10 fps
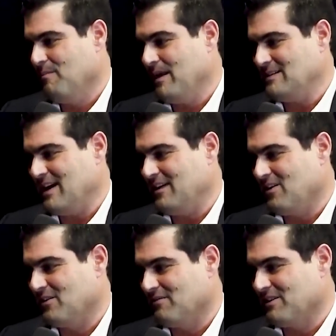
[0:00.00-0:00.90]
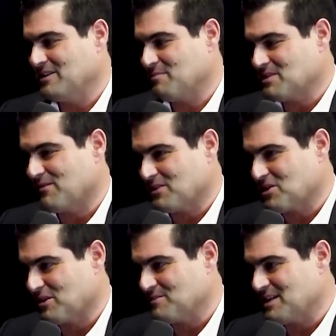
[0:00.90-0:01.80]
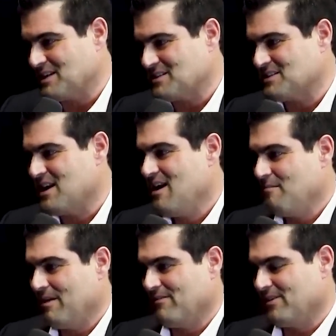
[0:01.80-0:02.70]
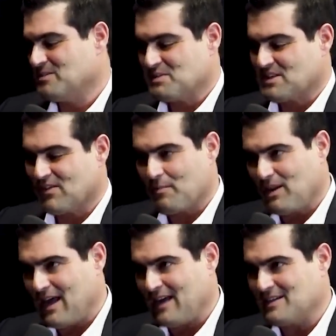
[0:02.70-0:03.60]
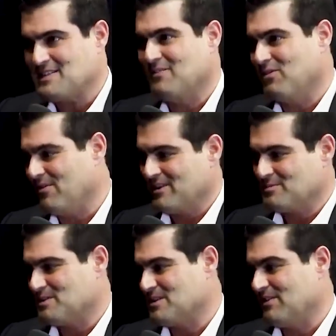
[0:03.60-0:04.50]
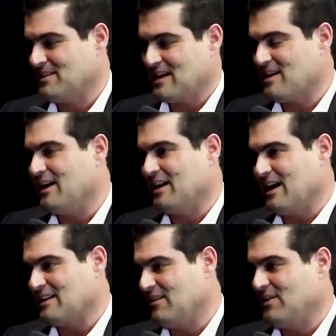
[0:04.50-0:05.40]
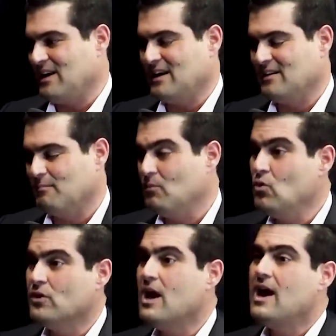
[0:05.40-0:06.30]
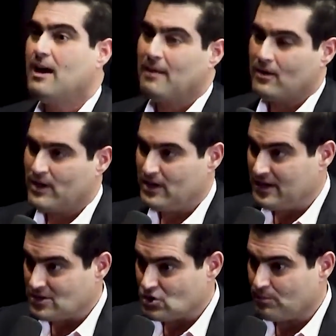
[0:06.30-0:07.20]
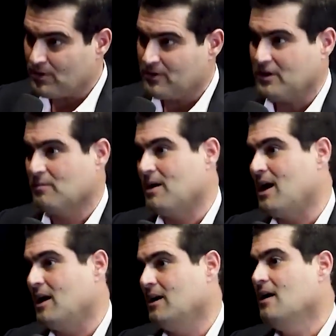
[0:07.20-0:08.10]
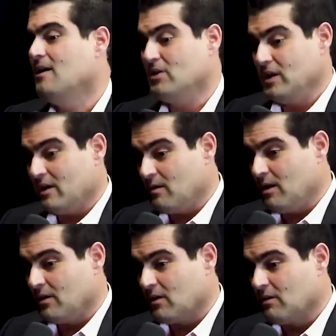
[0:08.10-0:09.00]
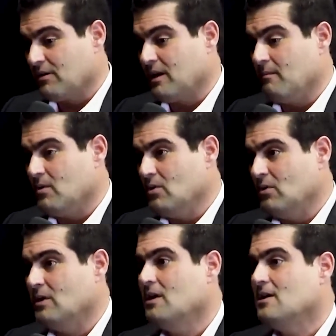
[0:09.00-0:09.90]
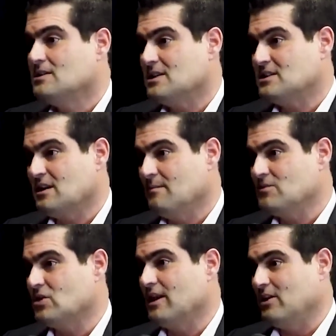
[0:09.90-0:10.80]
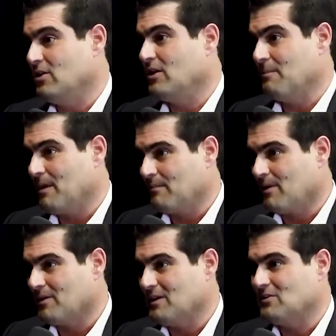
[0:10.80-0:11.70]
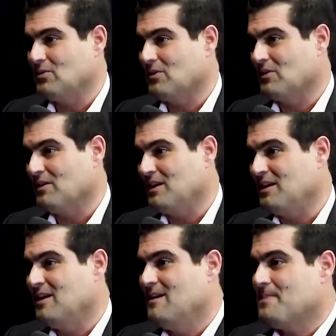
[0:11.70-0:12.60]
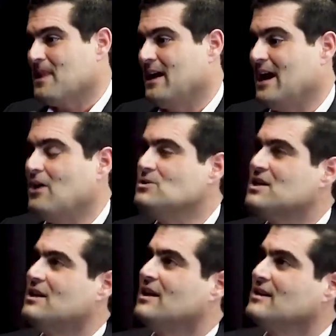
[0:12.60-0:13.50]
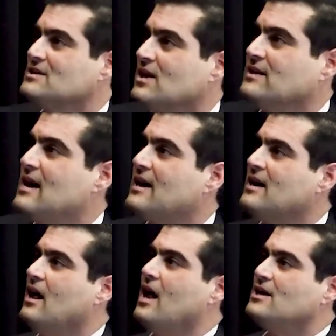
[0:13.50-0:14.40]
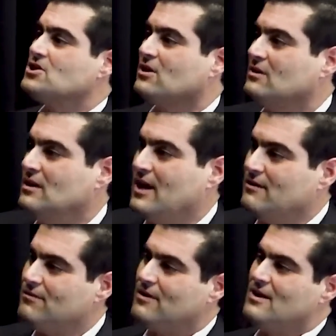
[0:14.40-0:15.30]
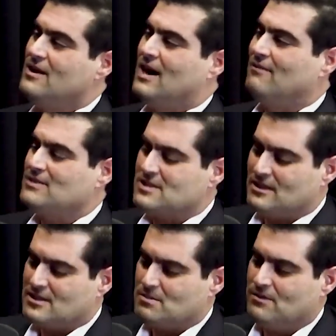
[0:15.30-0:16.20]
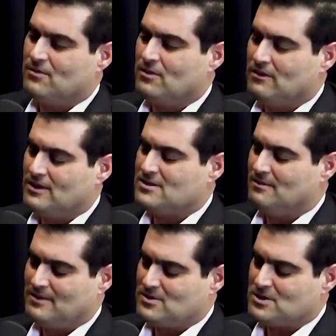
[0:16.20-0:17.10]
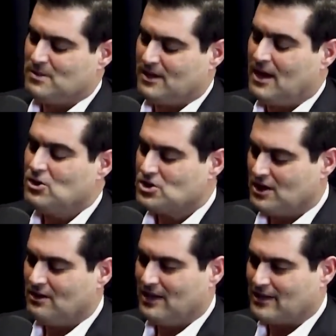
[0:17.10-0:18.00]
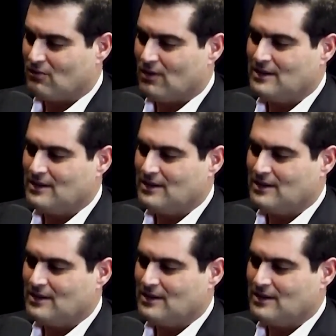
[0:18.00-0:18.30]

maintained under very specific circumstances by very specific planets and with very specific tectonic activity and moon. And by the way, you need a Jupiter nearby. You need an, an Earth and a moon system so that you don't get bombarded too early. And I always think like this, like technological life, I haven't said this before really, so I'm just speaking. I usually like to